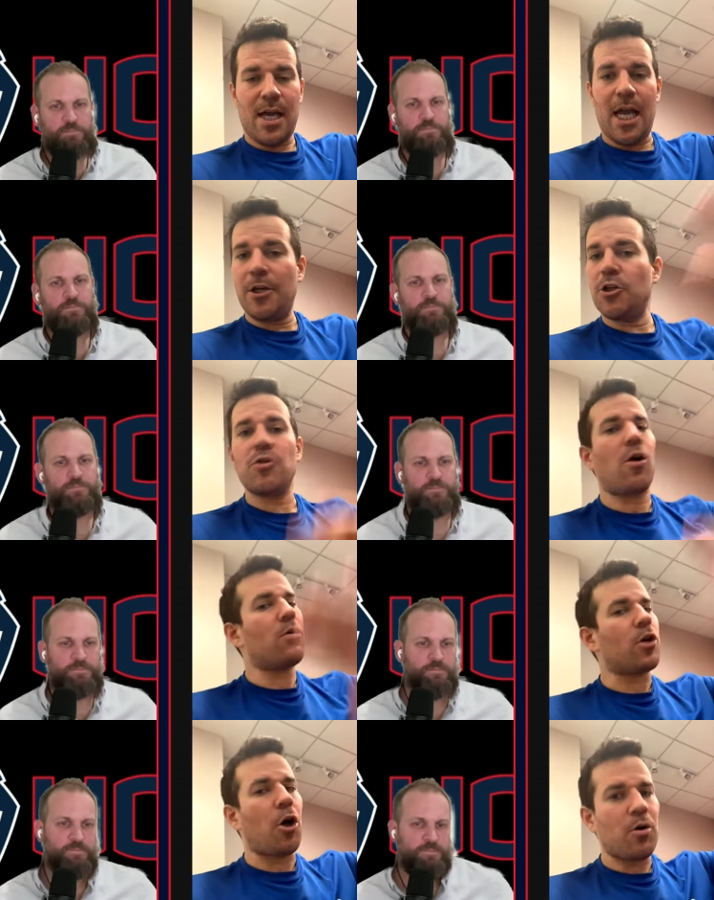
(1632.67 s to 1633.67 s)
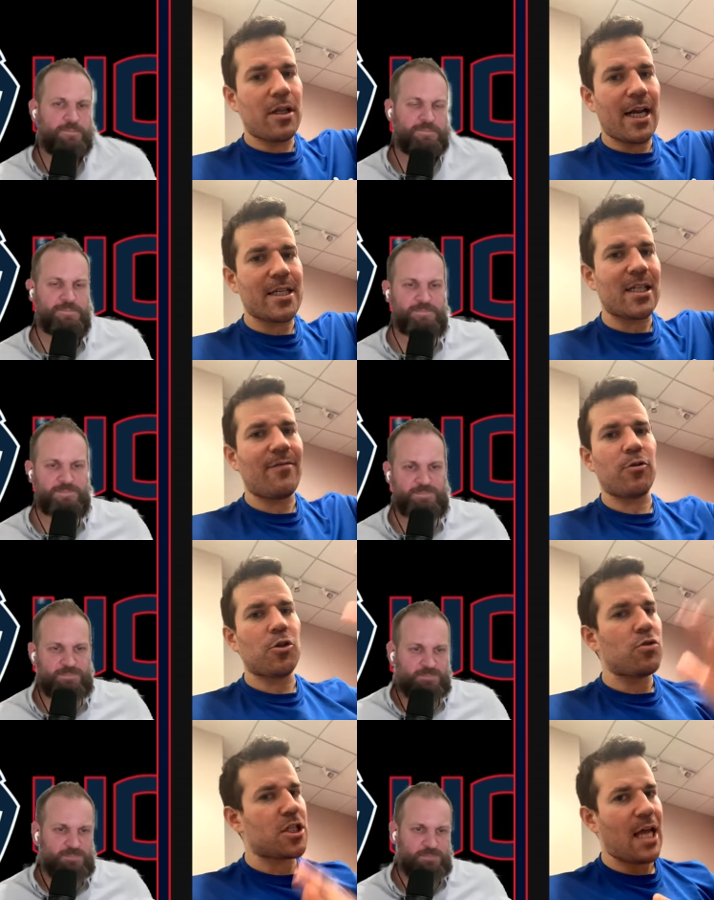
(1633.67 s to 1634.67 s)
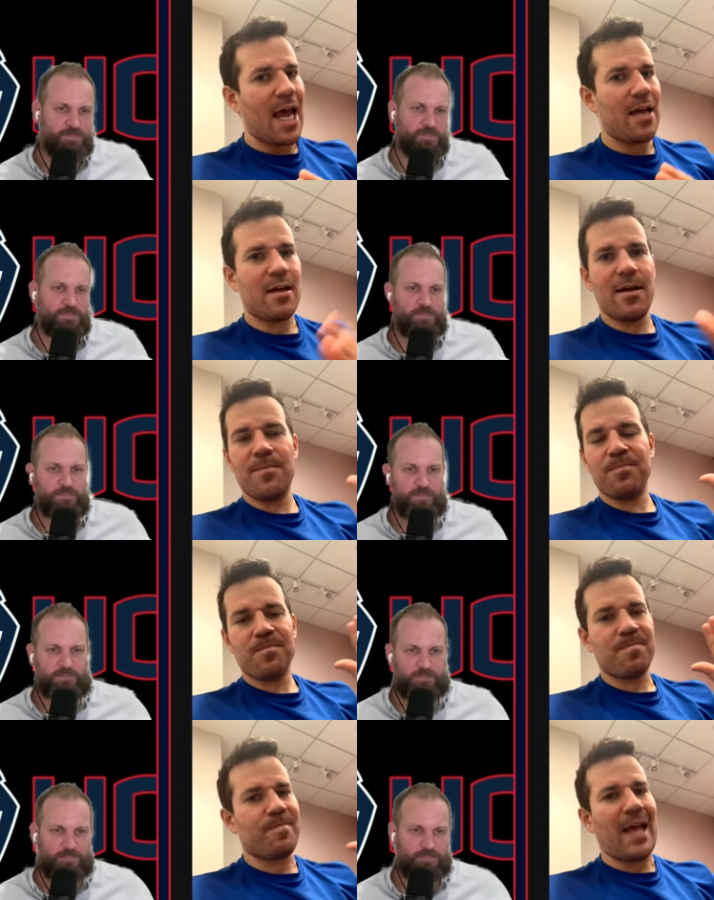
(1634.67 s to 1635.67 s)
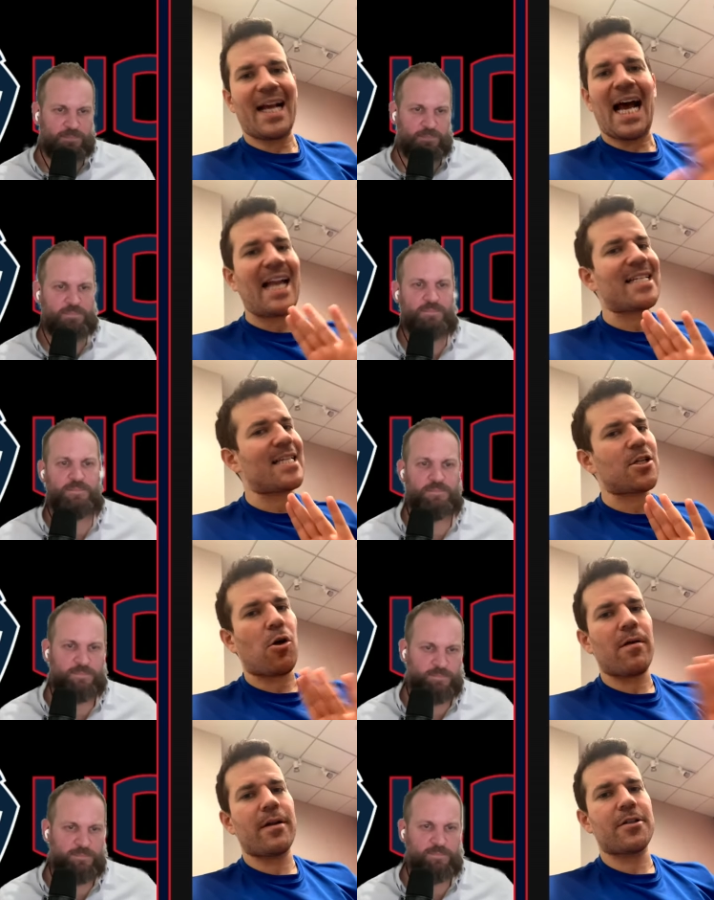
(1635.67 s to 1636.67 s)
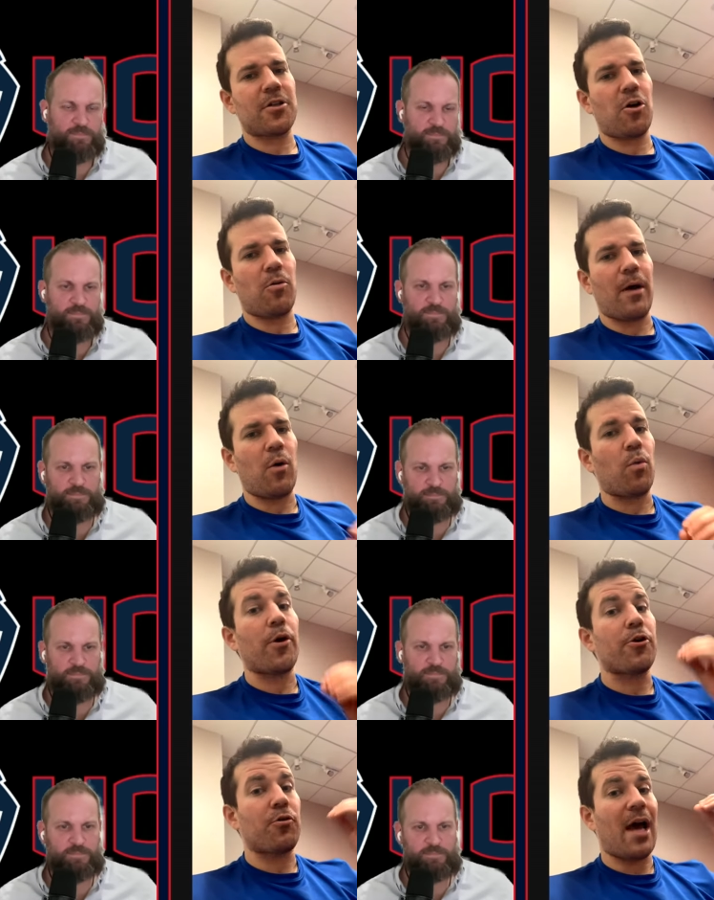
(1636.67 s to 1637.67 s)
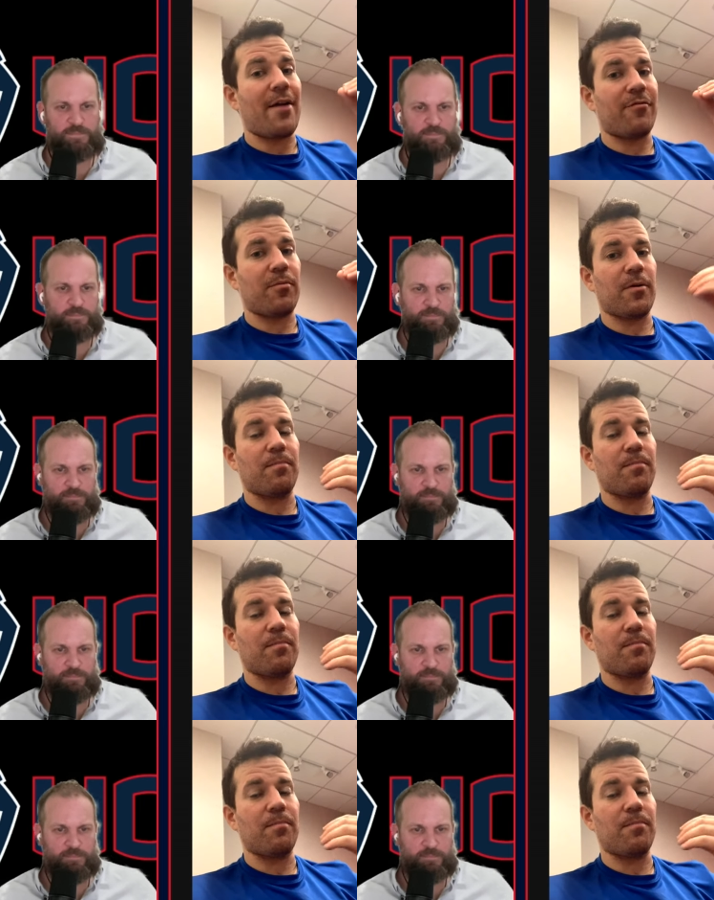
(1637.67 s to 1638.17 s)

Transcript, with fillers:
Speaker 1: and you don't go to the next level, you stay, that kind of says all you need to know about where you're at from a